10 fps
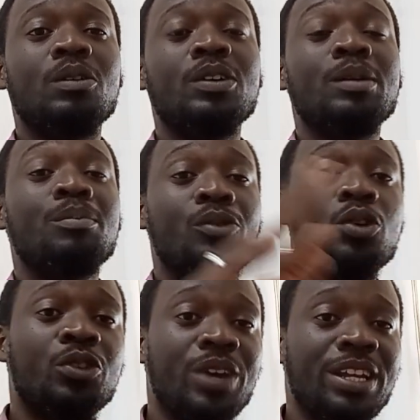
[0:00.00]
on a
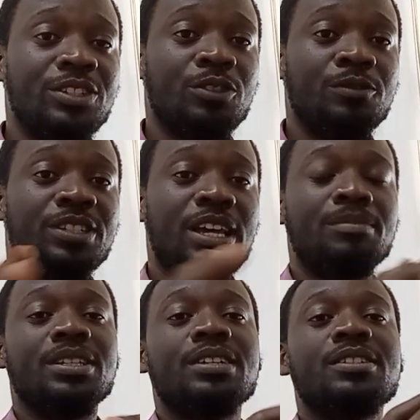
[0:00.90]
broad range of
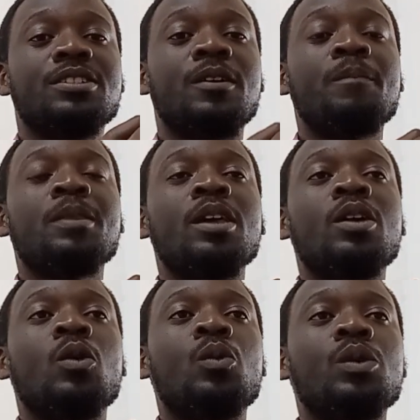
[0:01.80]
subjects.
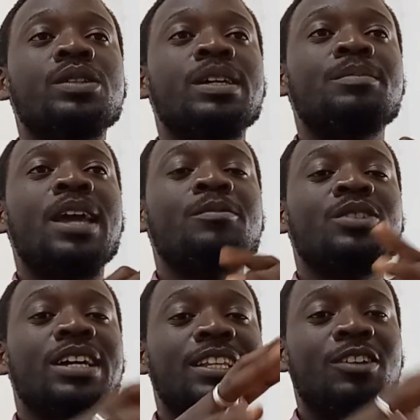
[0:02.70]
Sometimes
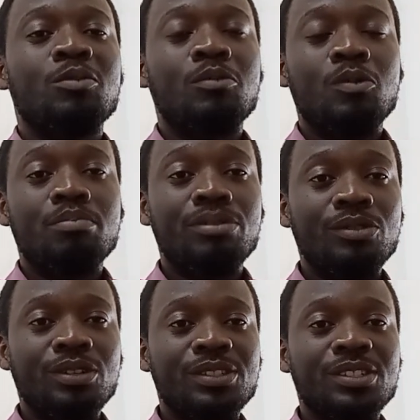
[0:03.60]
we catalog
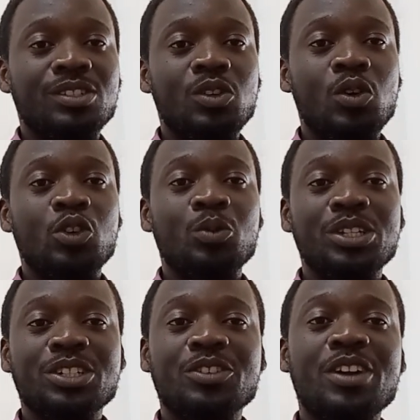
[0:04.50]
books on
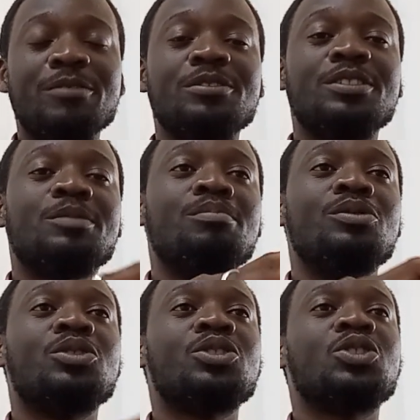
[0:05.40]
witchcraft,
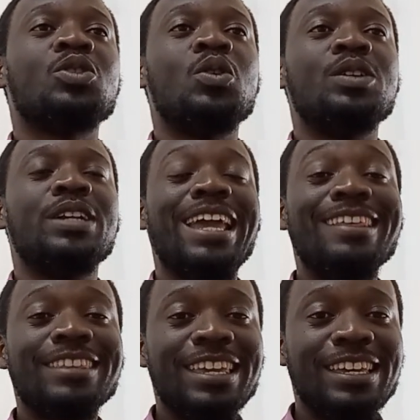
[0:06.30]
books on
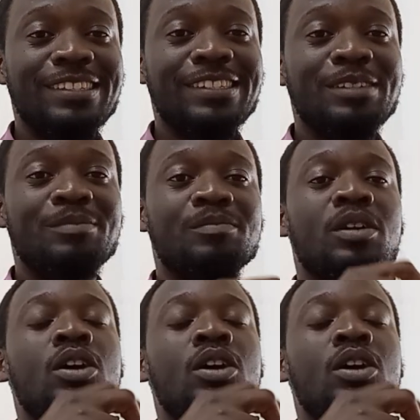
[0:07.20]
atheism